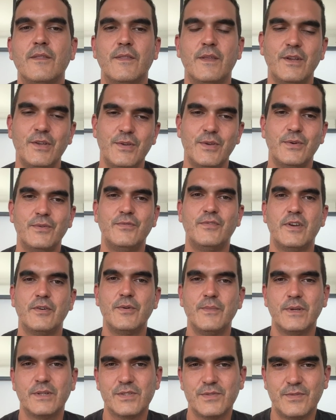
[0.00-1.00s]
Thank you
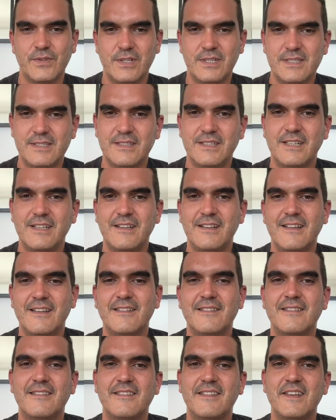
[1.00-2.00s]
very much for listening,
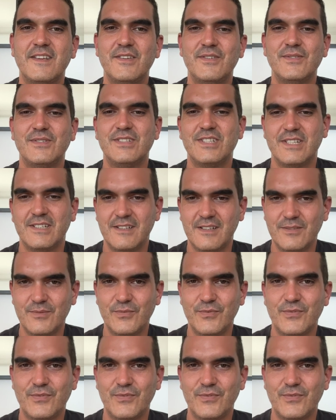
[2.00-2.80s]
and thank you, Jill,